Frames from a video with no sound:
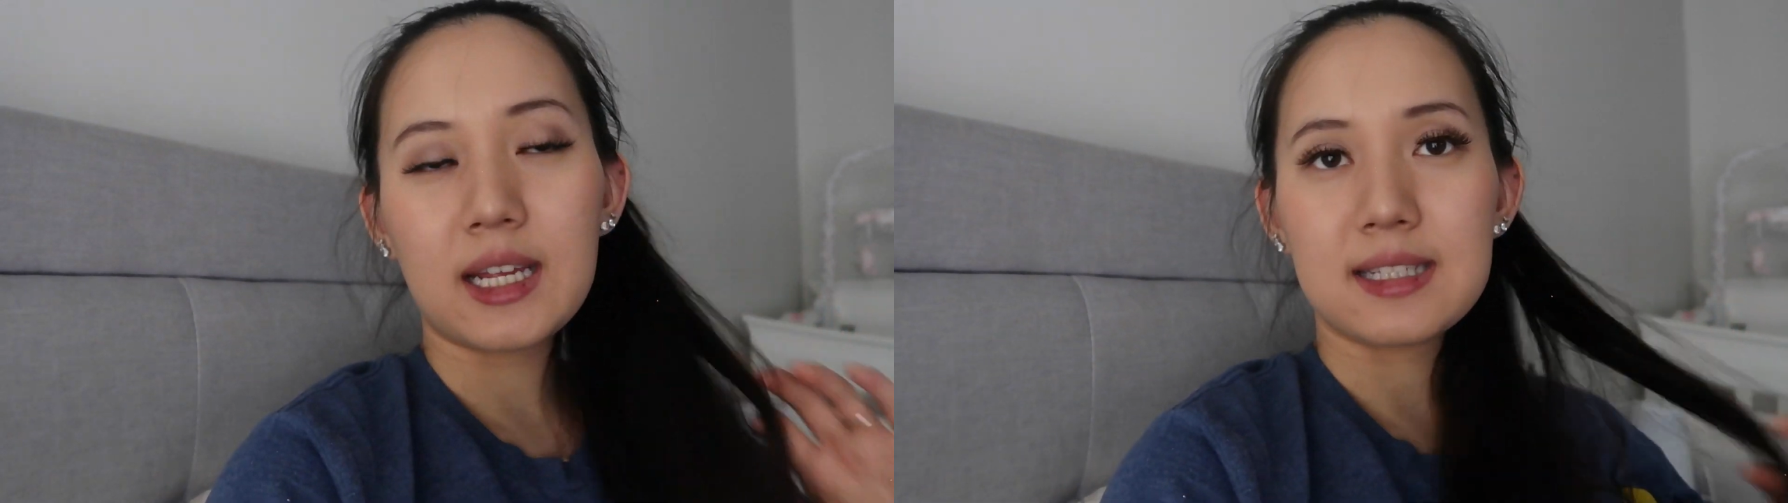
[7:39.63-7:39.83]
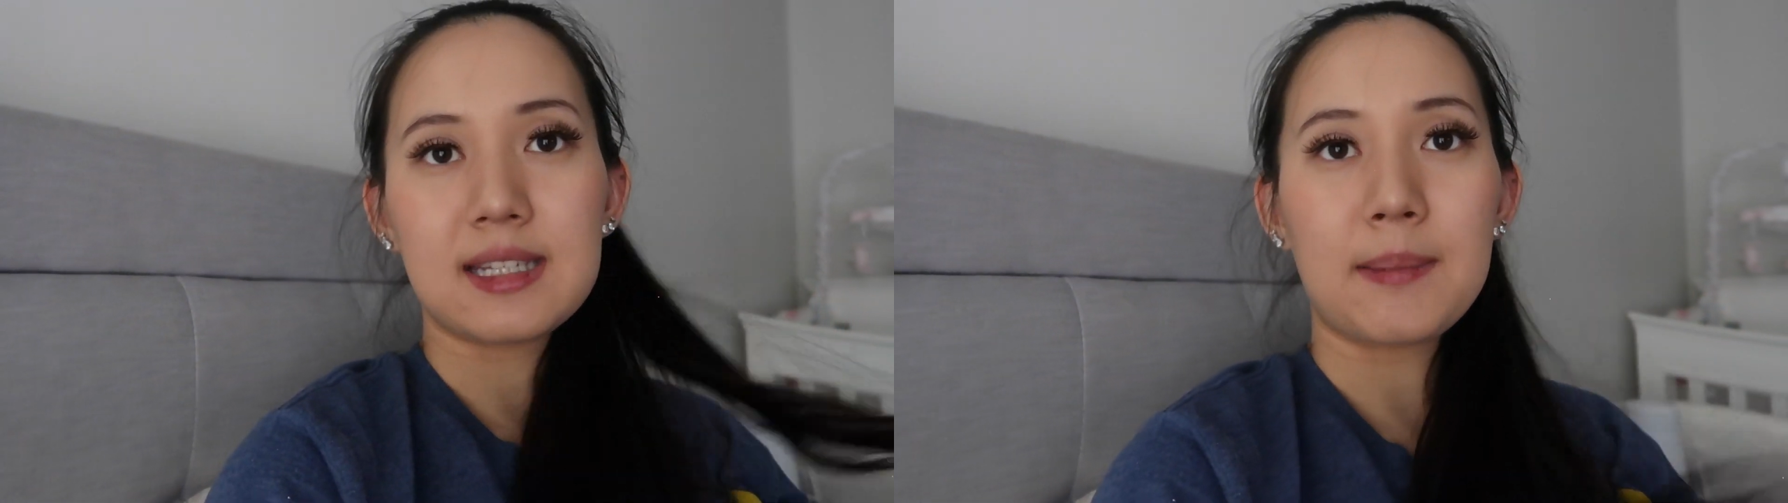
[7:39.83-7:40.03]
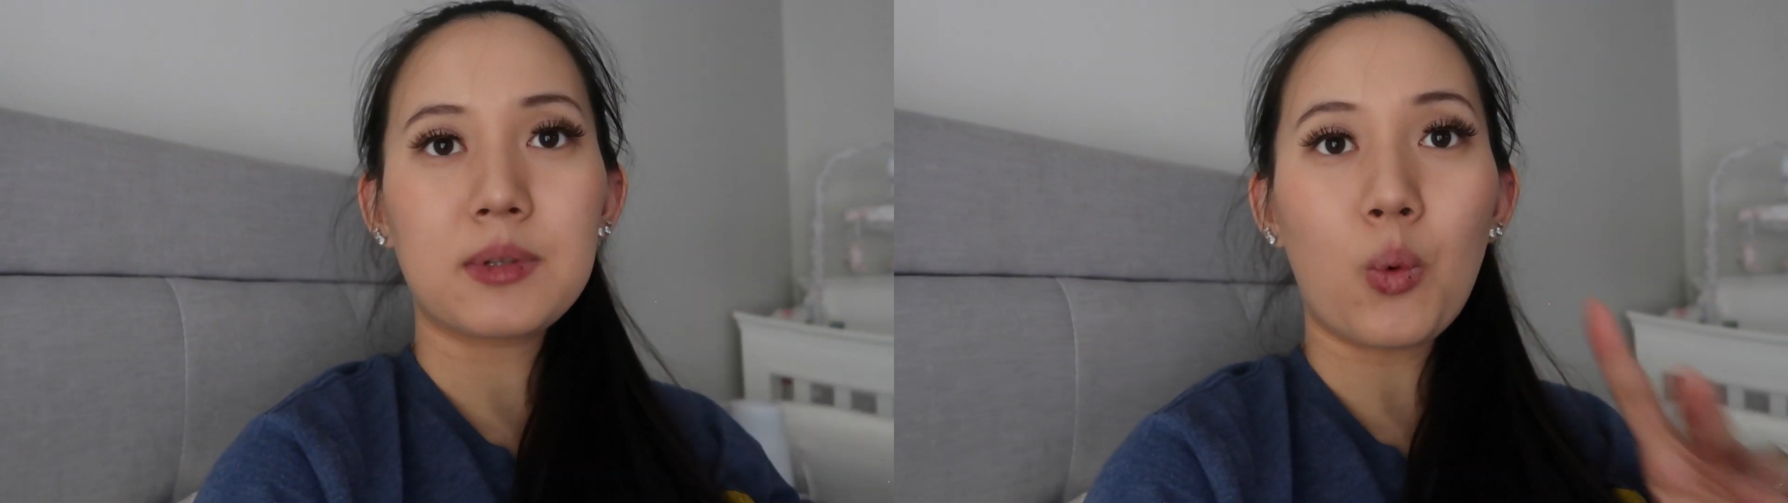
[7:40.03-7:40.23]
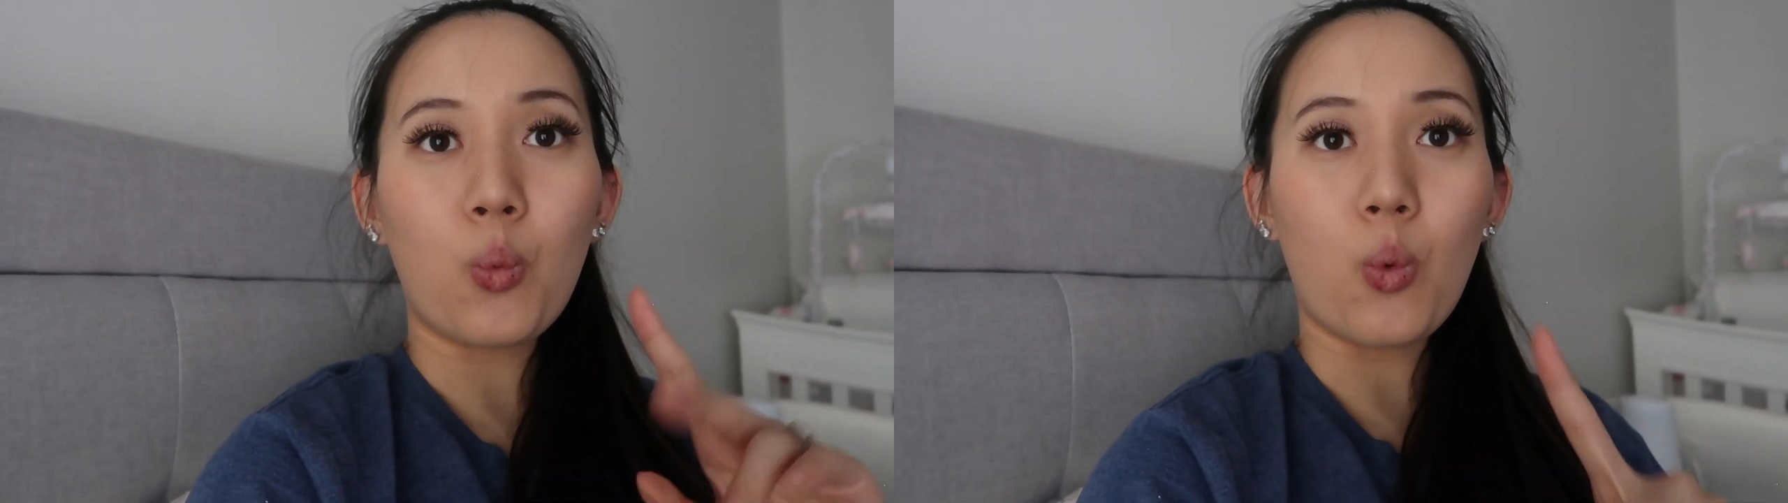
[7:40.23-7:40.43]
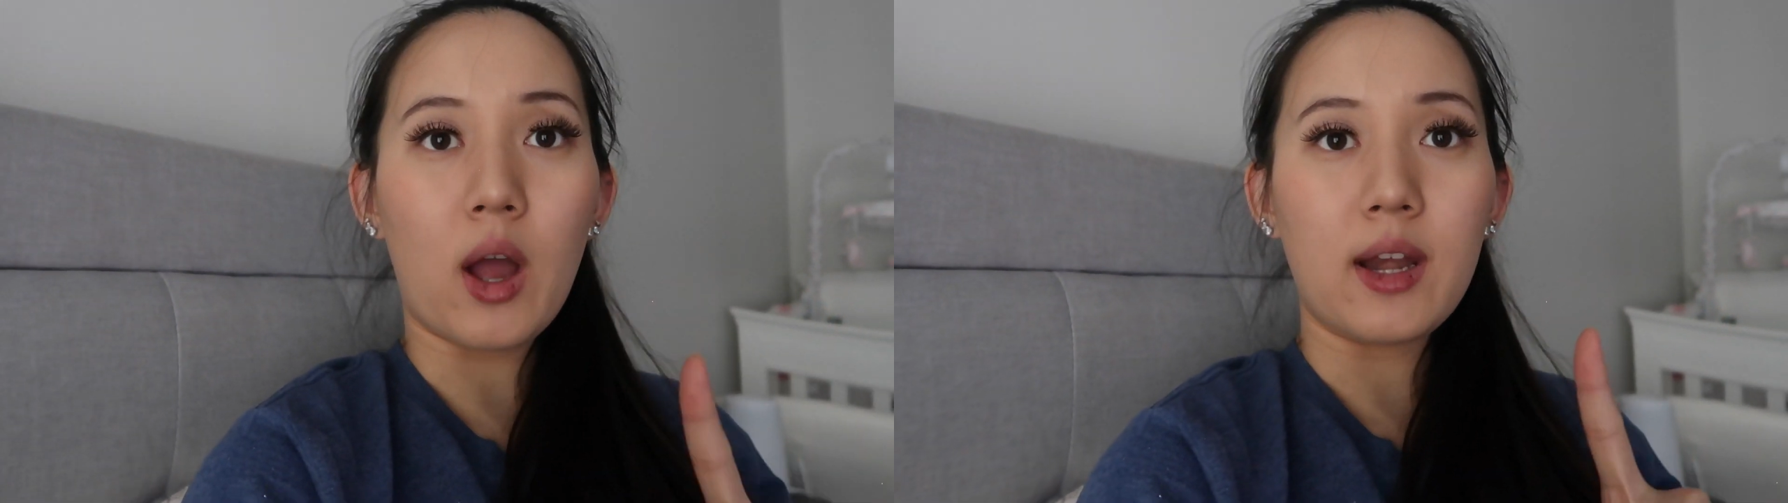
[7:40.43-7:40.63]
except
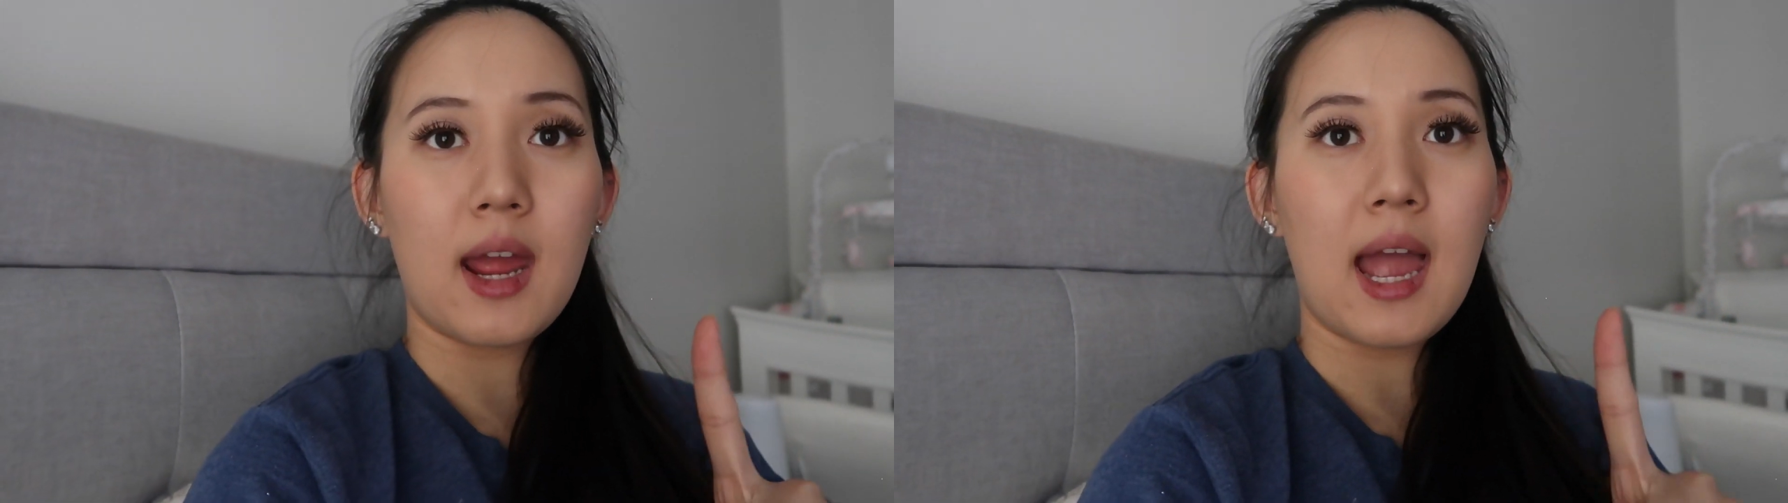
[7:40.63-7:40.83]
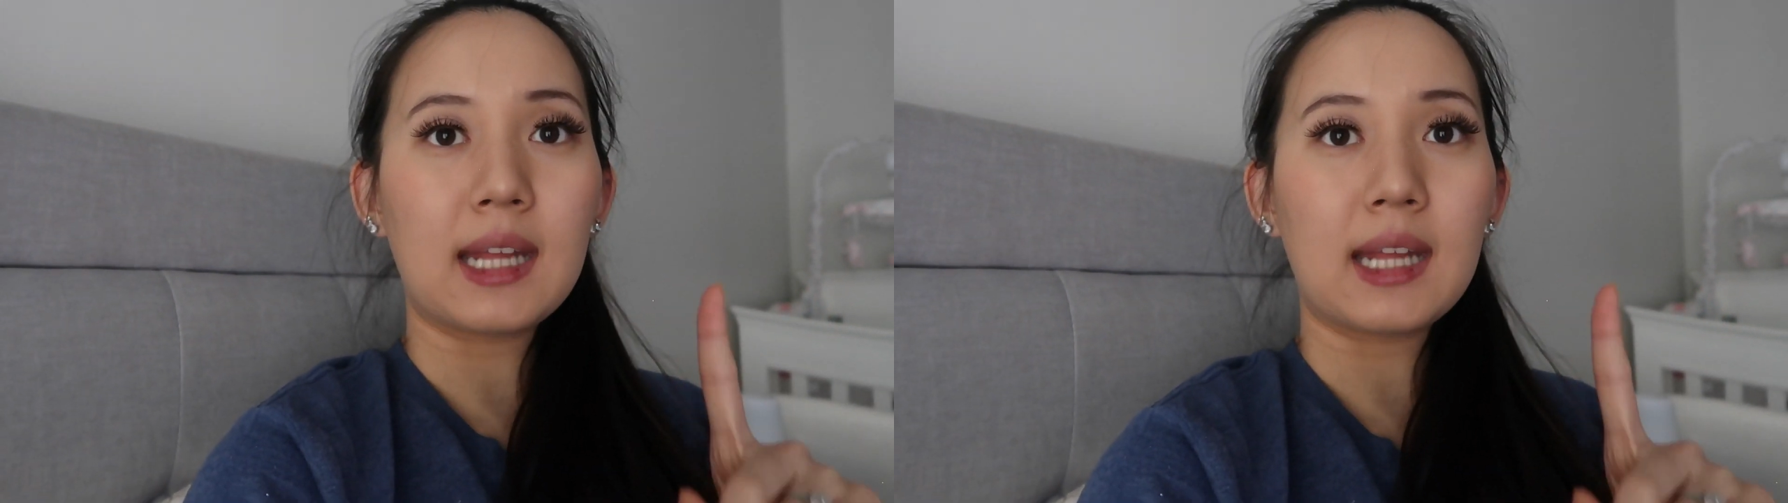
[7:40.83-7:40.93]
one,